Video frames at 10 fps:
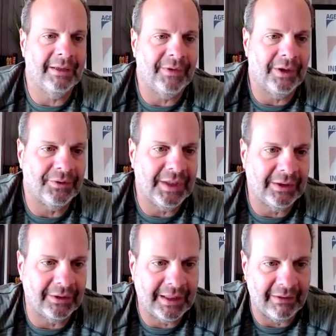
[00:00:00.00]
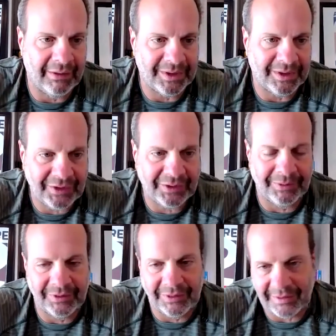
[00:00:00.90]
If you don't take good care of them as
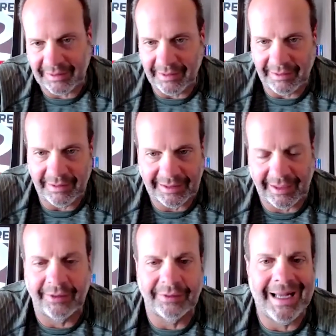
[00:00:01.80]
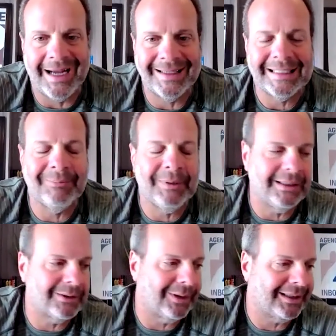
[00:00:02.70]
customers, the cycle's not going to spin
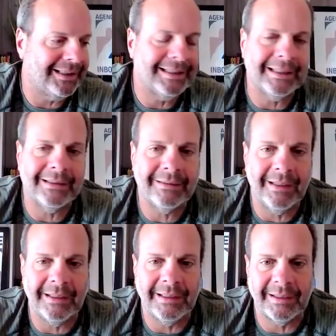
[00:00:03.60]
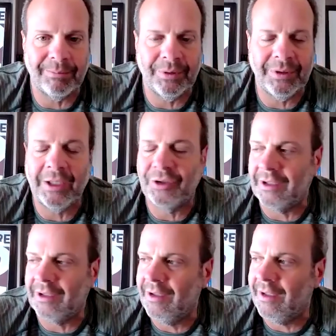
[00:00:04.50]
as quickly as it
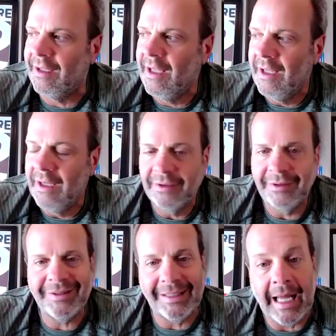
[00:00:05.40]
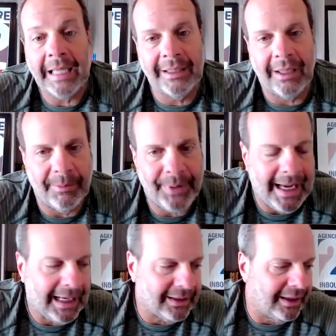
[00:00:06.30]
potentially could. So there's a lot to
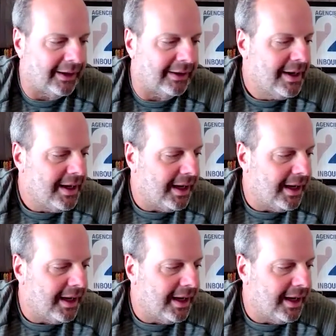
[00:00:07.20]
unpack there.